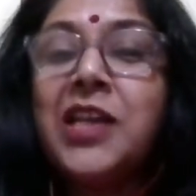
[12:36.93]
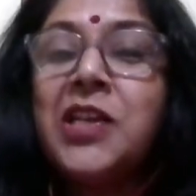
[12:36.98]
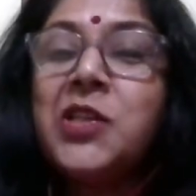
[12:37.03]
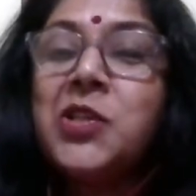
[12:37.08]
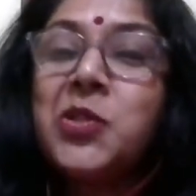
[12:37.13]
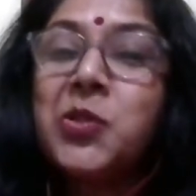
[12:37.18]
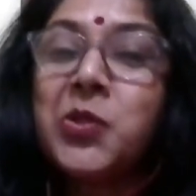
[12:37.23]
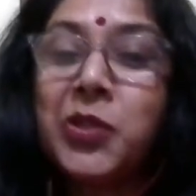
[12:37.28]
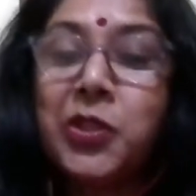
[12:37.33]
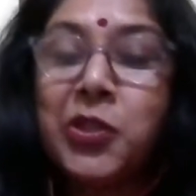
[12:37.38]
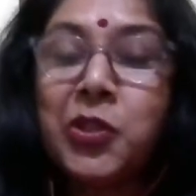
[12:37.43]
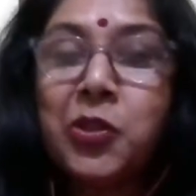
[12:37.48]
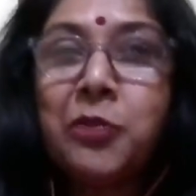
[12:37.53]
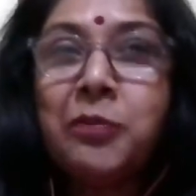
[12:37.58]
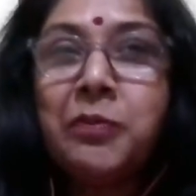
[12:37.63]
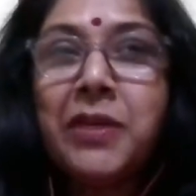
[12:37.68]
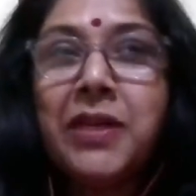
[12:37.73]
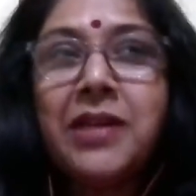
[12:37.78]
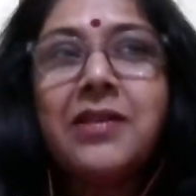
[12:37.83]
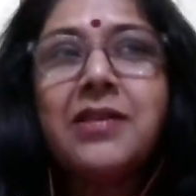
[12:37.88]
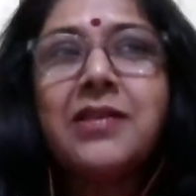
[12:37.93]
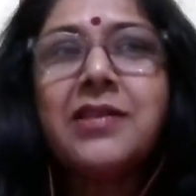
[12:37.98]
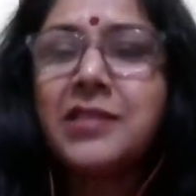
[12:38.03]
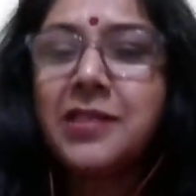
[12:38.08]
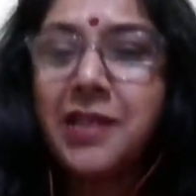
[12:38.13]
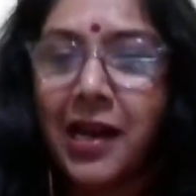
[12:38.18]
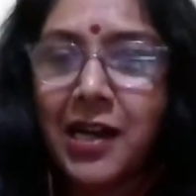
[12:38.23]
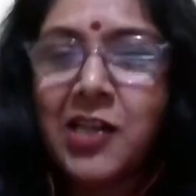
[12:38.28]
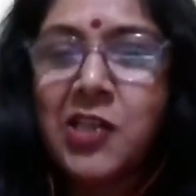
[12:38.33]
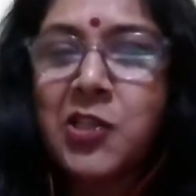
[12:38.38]
So you may
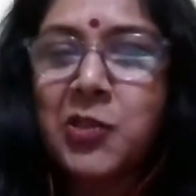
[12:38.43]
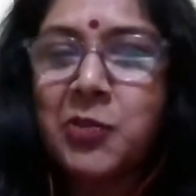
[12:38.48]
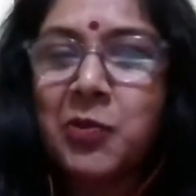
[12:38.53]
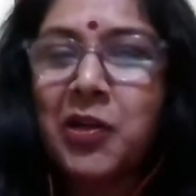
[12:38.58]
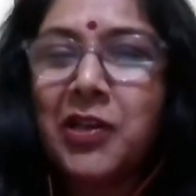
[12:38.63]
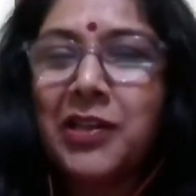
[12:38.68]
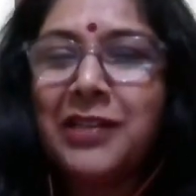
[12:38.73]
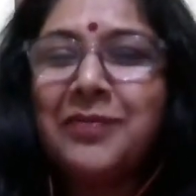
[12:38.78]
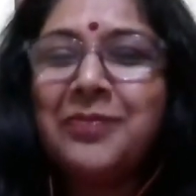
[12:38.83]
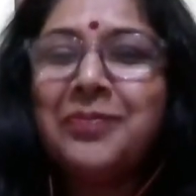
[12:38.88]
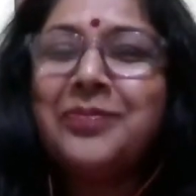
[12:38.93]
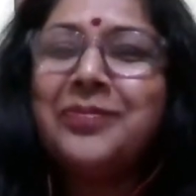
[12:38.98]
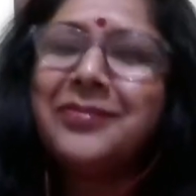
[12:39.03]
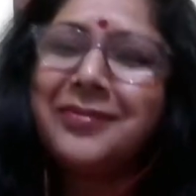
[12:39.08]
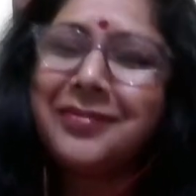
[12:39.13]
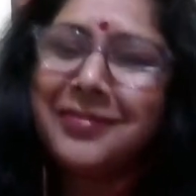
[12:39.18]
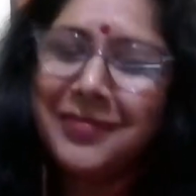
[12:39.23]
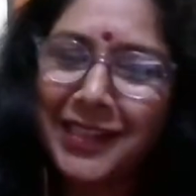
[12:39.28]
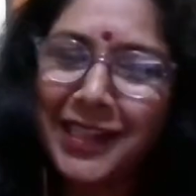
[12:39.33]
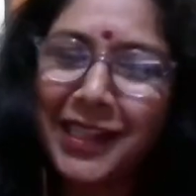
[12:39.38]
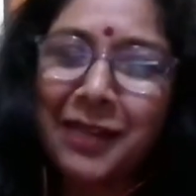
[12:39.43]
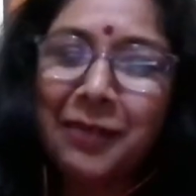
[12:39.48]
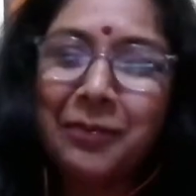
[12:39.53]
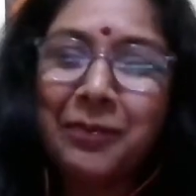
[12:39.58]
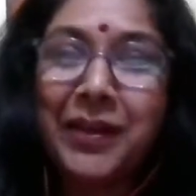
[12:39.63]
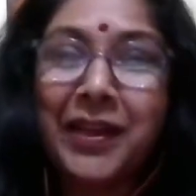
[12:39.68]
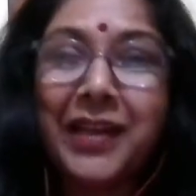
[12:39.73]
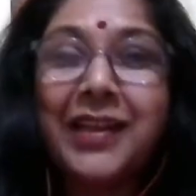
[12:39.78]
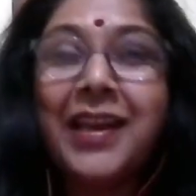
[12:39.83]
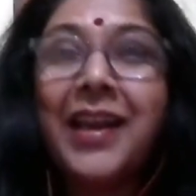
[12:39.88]
start small, think
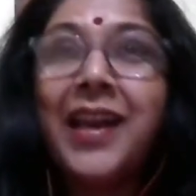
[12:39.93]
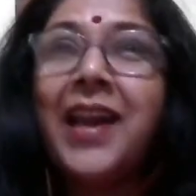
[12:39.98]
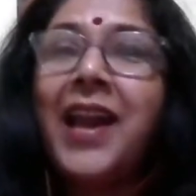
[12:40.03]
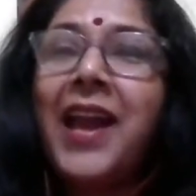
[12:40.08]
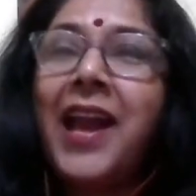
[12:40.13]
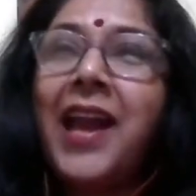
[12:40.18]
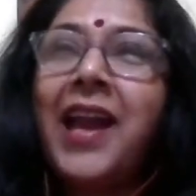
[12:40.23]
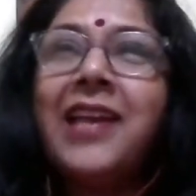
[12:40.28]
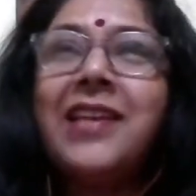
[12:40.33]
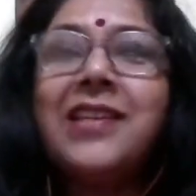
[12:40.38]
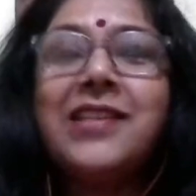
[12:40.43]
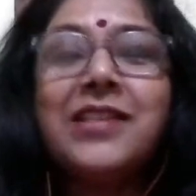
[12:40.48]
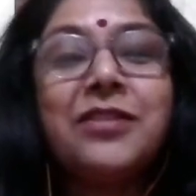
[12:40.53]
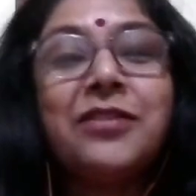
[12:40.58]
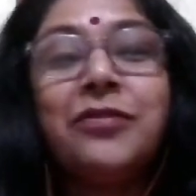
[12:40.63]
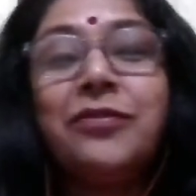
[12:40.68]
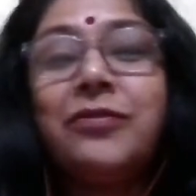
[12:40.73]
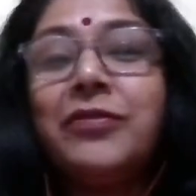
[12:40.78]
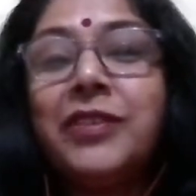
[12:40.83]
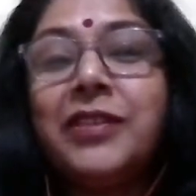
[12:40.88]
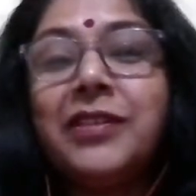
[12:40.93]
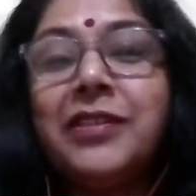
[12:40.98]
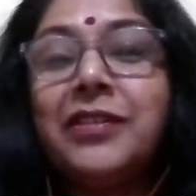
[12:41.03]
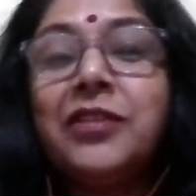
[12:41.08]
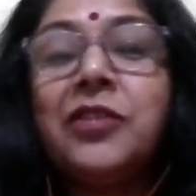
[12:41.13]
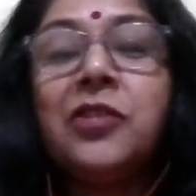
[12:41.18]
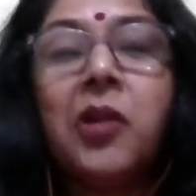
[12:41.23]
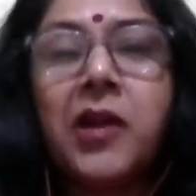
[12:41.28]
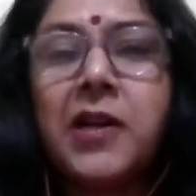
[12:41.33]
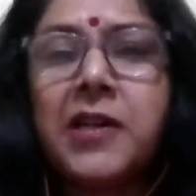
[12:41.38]
big, and with
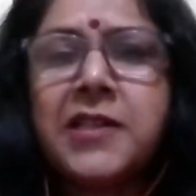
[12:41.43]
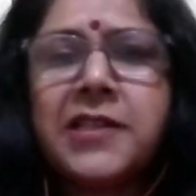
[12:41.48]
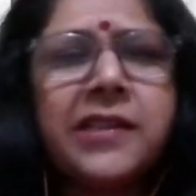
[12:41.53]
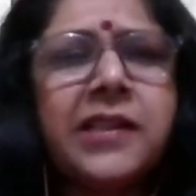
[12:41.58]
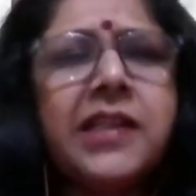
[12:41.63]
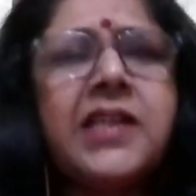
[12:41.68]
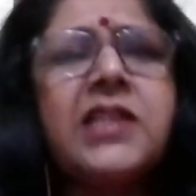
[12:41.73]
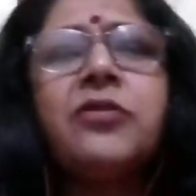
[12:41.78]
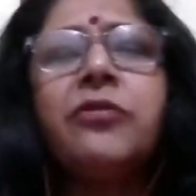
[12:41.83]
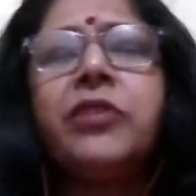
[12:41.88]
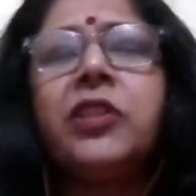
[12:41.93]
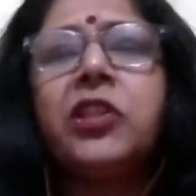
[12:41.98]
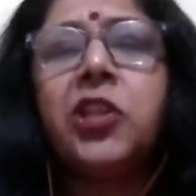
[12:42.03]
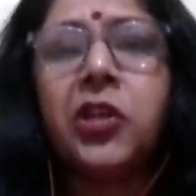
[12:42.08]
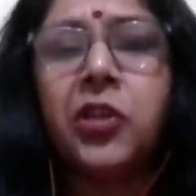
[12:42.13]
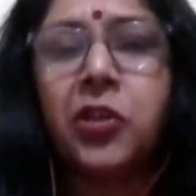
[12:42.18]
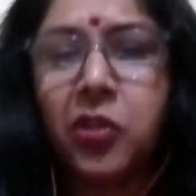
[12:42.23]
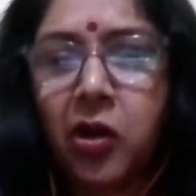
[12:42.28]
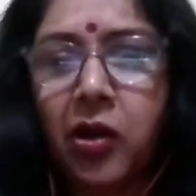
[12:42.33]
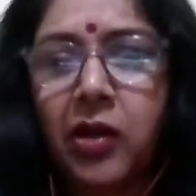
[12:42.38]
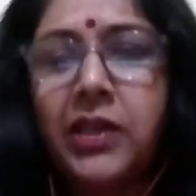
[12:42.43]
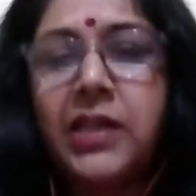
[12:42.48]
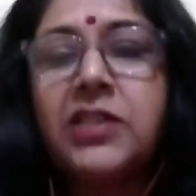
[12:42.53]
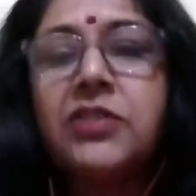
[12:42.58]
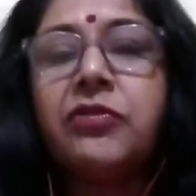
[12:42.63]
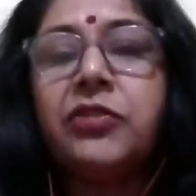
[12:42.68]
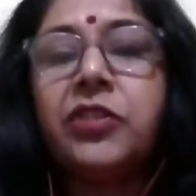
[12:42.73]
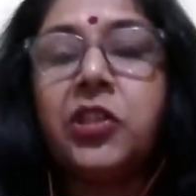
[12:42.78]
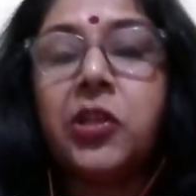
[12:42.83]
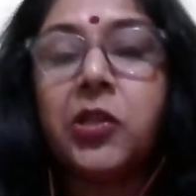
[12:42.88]
God's grace, with your knowledge,
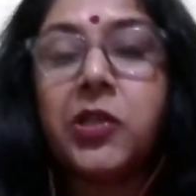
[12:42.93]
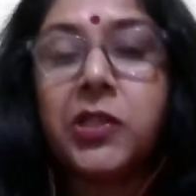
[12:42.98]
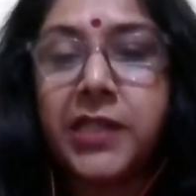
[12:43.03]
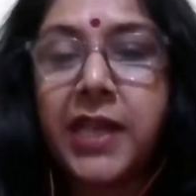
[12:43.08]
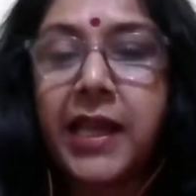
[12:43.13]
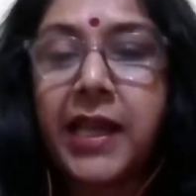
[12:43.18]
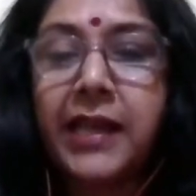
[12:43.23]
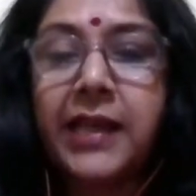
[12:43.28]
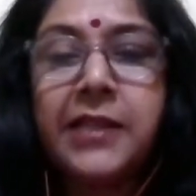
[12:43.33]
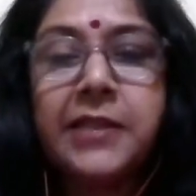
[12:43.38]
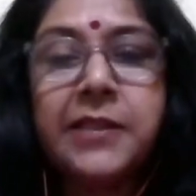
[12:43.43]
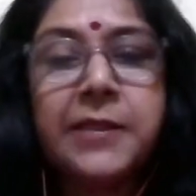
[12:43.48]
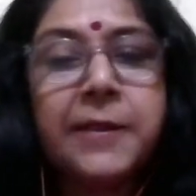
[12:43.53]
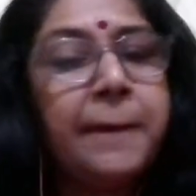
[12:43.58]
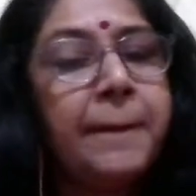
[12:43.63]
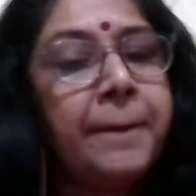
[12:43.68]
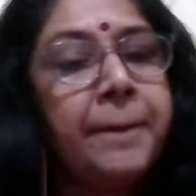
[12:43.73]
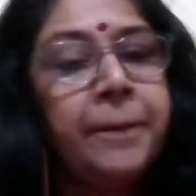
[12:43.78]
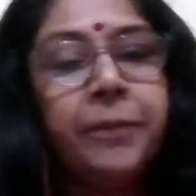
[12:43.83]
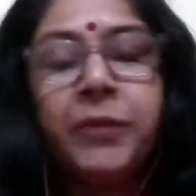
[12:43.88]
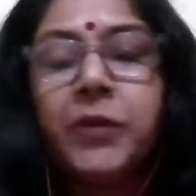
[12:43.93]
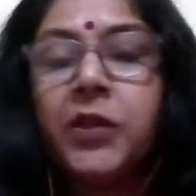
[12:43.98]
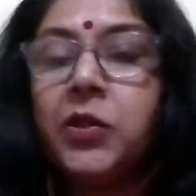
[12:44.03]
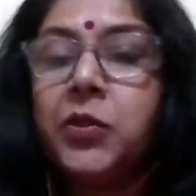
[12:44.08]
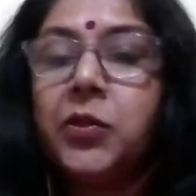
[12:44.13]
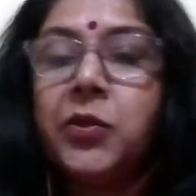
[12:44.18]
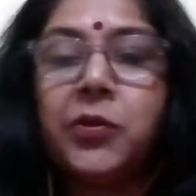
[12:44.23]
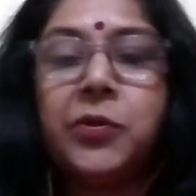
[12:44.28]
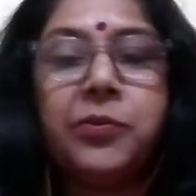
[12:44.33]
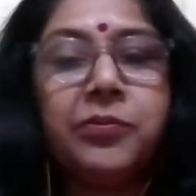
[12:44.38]
with your talent, you
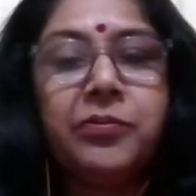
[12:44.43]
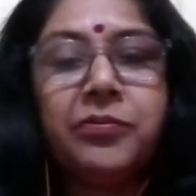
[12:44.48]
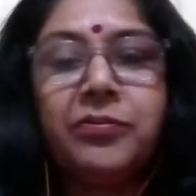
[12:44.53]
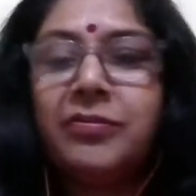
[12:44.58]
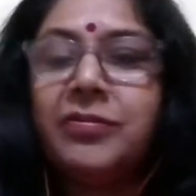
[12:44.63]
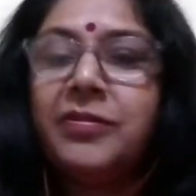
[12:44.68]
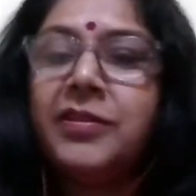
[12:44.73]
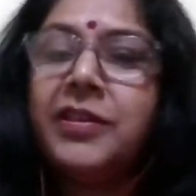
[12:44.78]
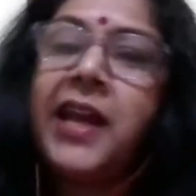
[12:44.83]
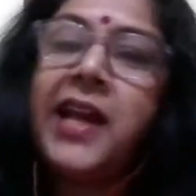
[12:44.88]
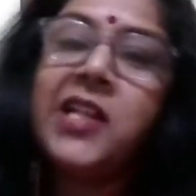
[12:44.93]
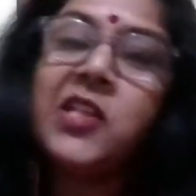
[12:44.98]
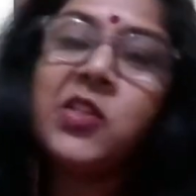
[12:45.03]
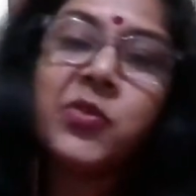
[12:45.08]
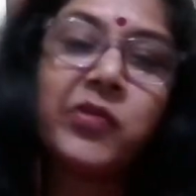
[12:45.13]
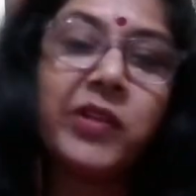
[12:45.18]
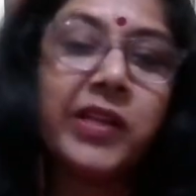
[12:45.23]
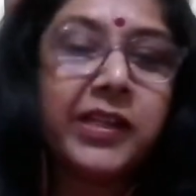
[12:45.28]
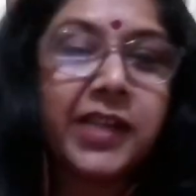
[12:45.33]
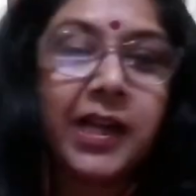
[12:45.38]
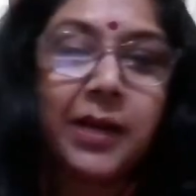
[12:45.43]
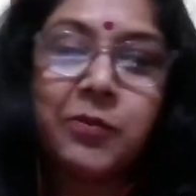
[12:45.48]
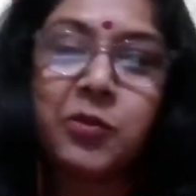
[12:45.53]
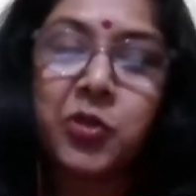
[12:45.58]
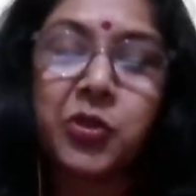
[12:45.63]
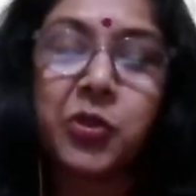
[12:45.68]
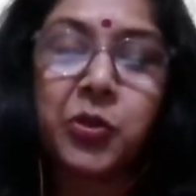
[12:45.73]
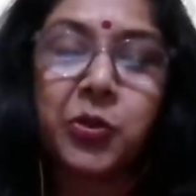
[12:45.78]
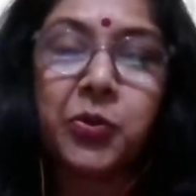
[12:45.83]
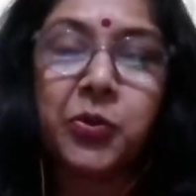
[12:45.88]
know, clients will come
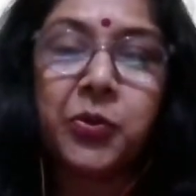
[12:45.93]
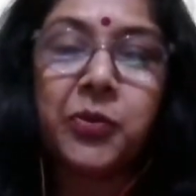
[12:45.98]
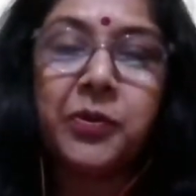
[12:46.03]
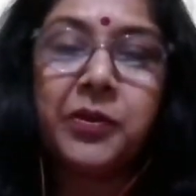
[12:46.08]
to you.